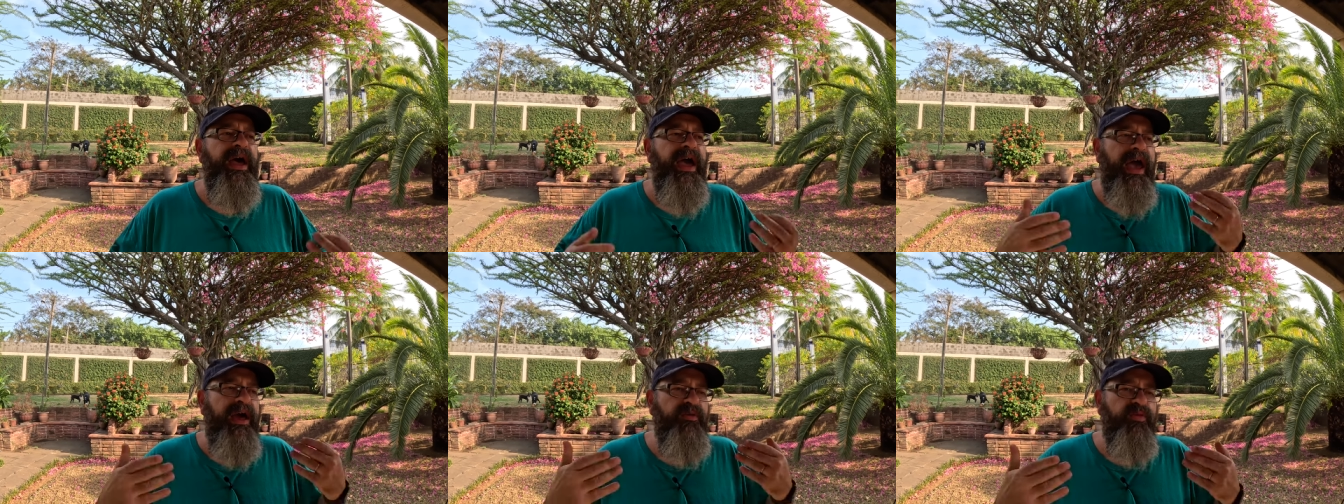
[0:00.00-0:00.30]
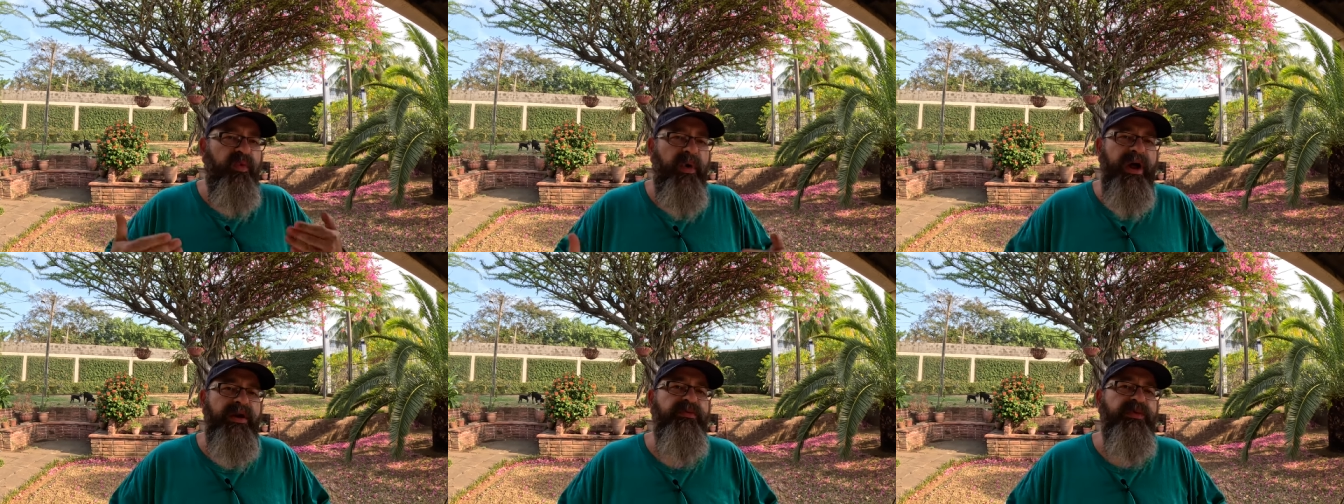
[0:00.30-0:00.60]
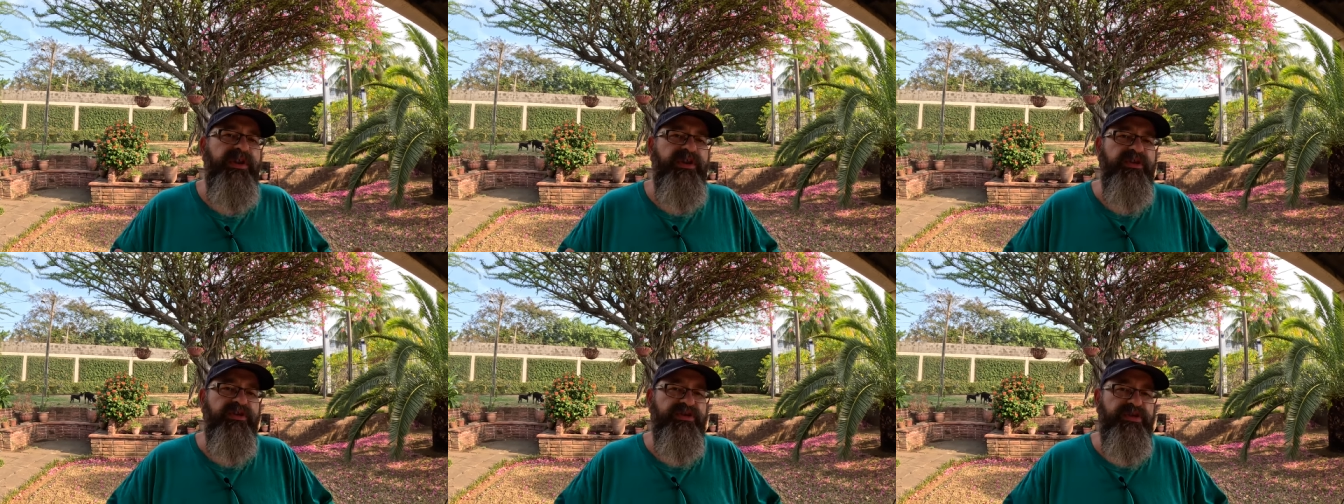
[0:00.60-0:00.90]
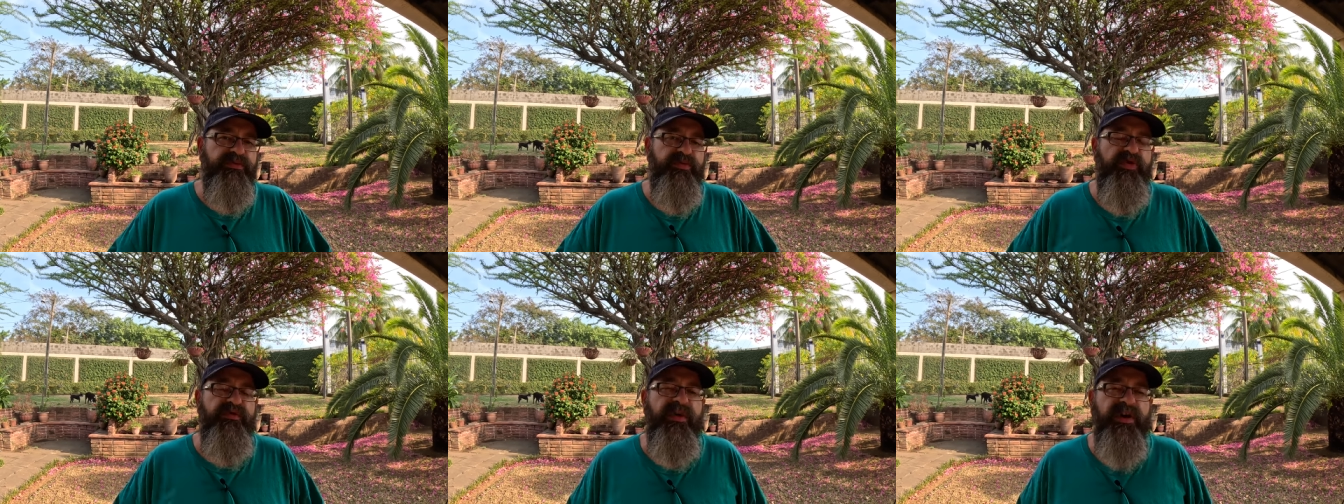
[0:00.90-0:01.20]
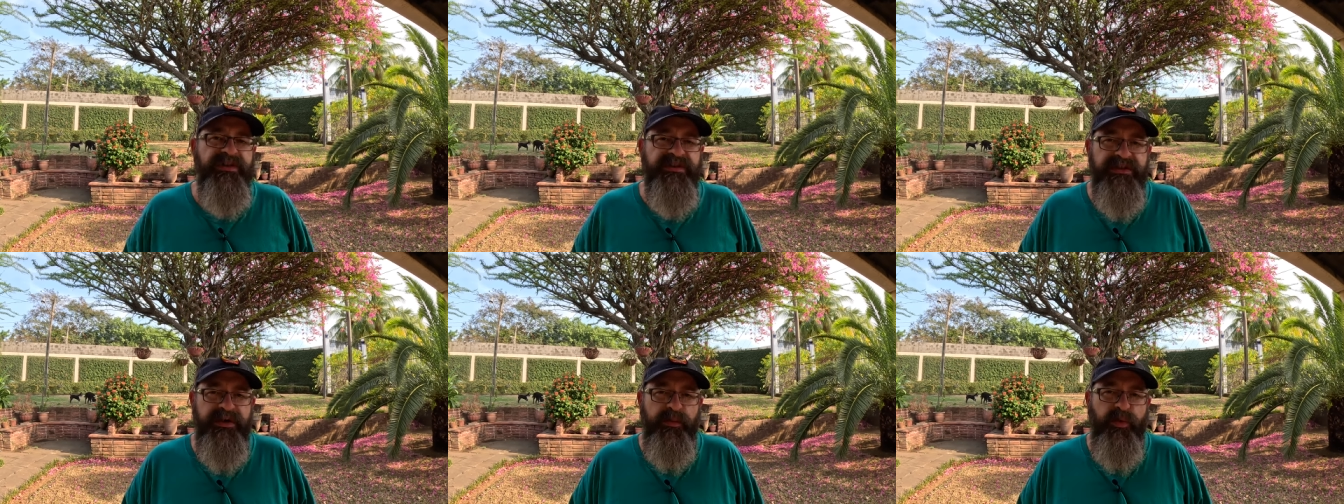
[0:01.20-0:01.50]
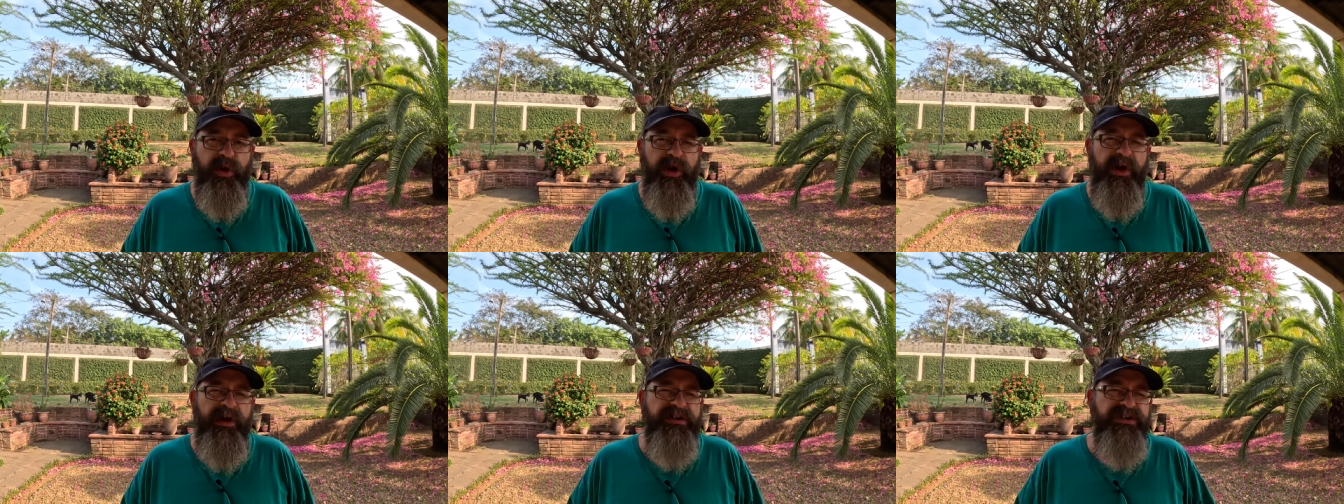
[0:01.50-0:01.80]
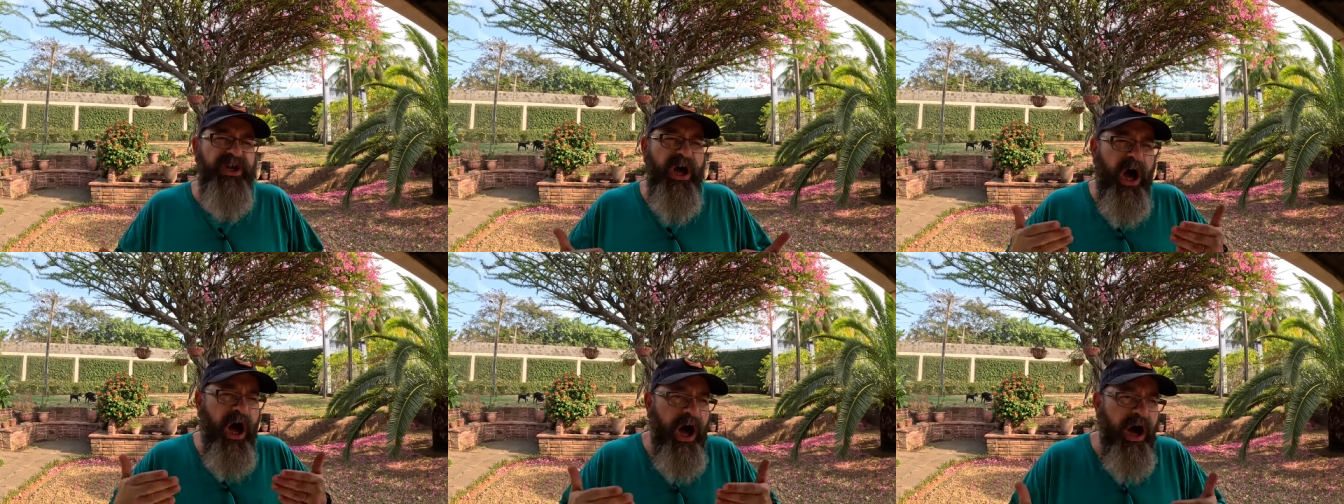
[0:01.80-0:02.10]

And when we look to move on somewhere else,